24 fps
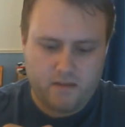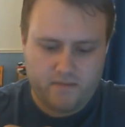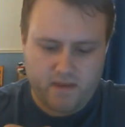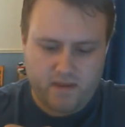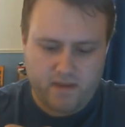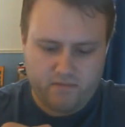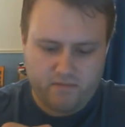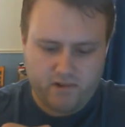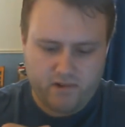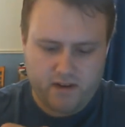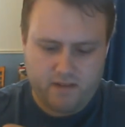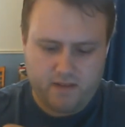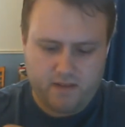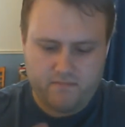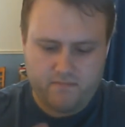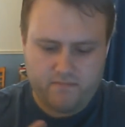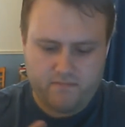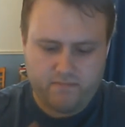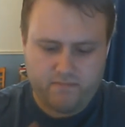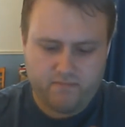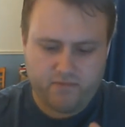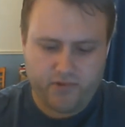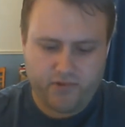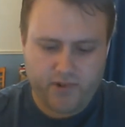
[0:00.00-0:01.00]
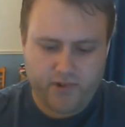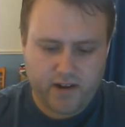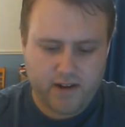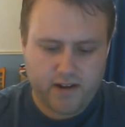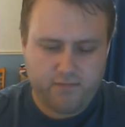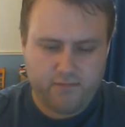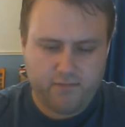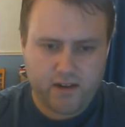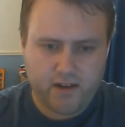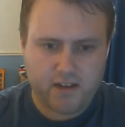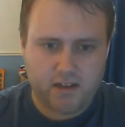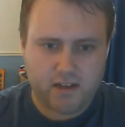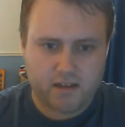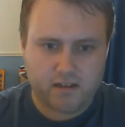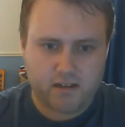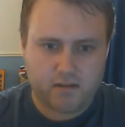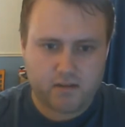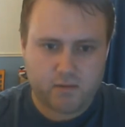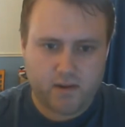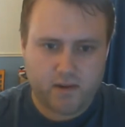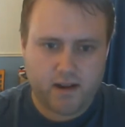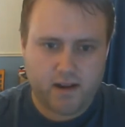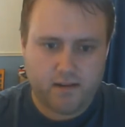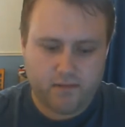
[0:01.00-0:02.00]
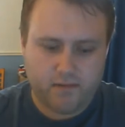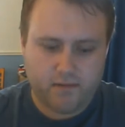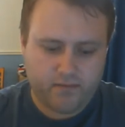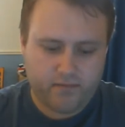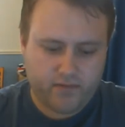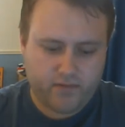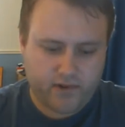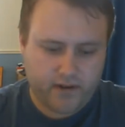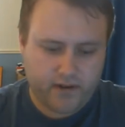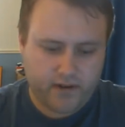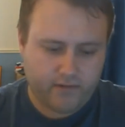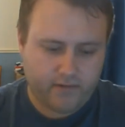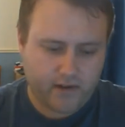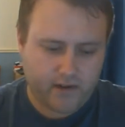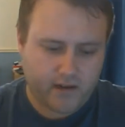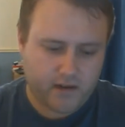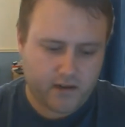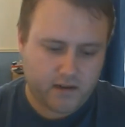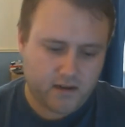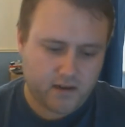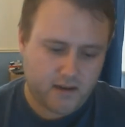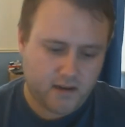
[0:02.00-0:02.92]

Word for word: They're pretty, pretty rigid as well. Pretty rigid.